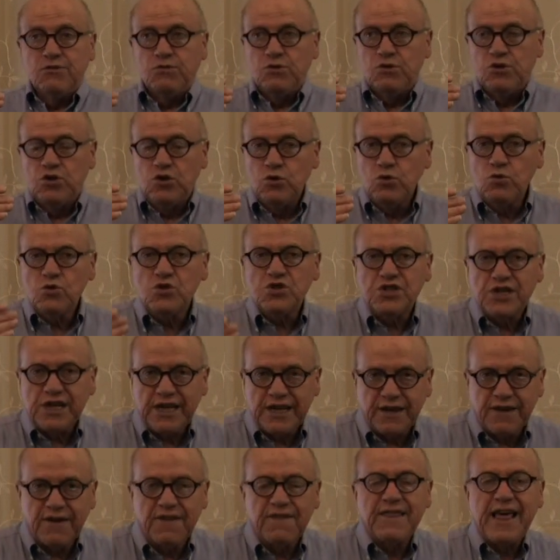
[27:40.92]

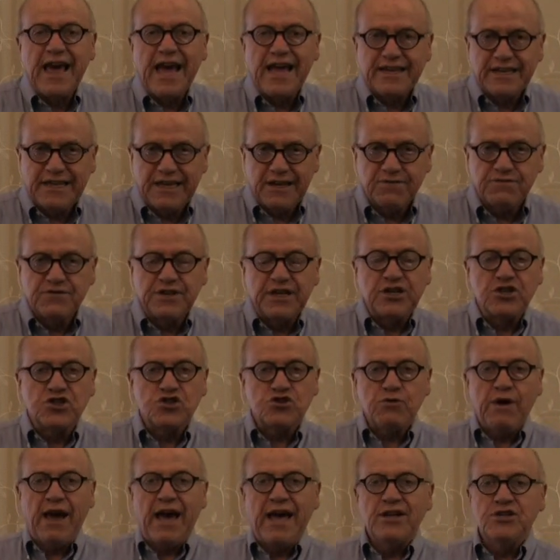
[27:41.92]
using that gifting
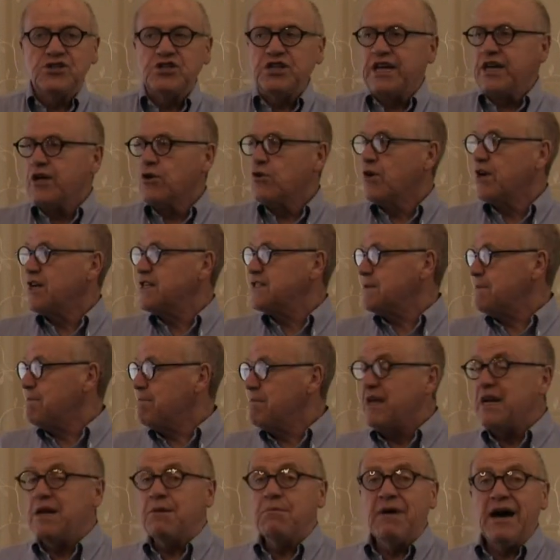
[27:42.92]
strategy in order to
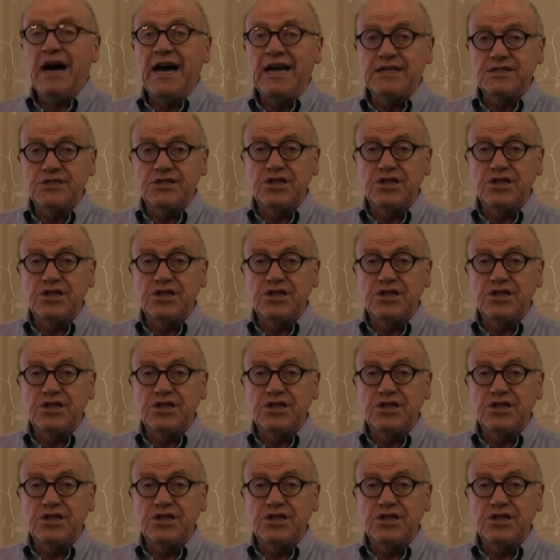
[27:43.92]
minimize